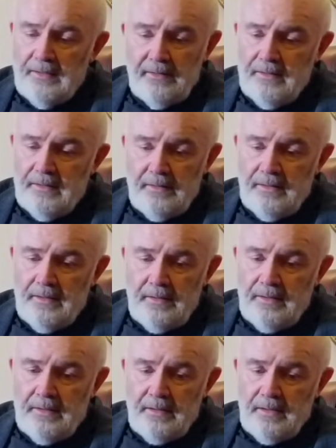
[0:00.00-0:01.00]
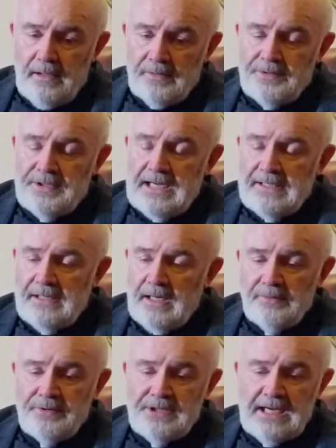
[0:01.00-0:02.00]
Yeah. You see the
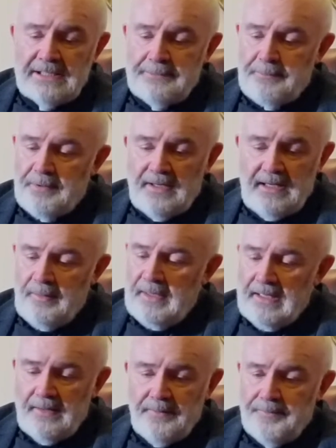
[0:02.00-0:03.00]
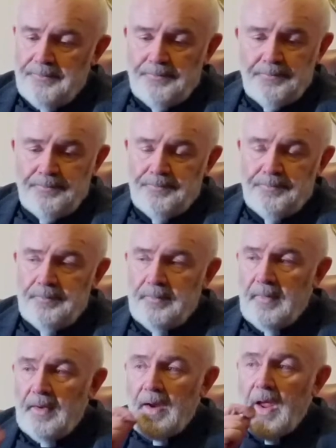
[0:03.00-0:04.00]
men's rosary is starting to pop up, which is nice
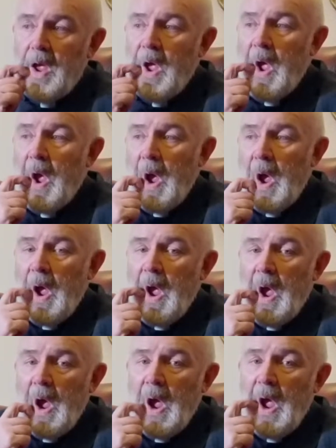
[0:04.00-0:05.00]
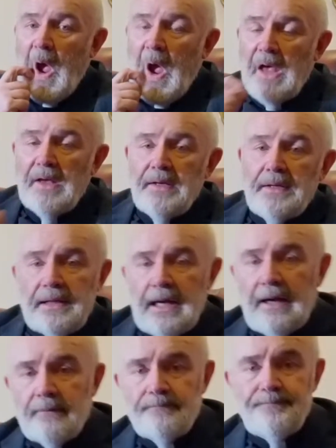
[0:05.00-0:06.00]
to see on the first Saturdays
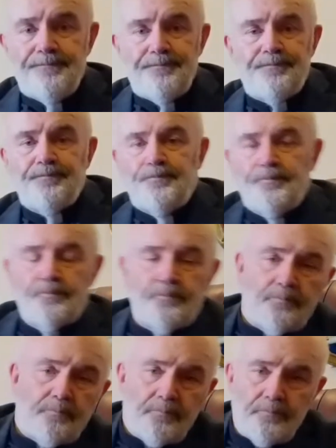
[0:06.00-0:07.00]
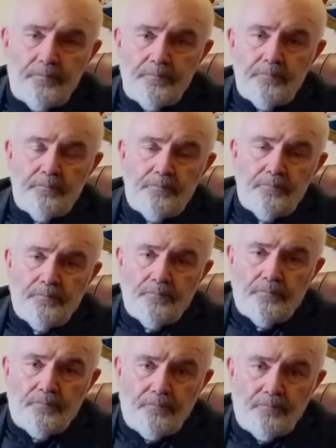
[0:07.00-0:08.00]
of the month. They're trying to get there,
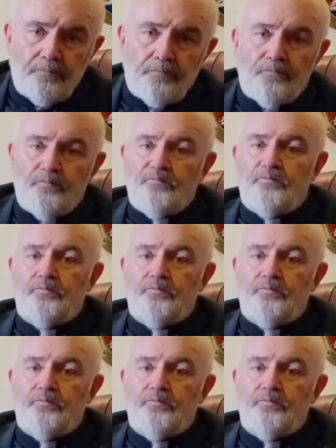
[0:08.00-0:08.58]
the boys.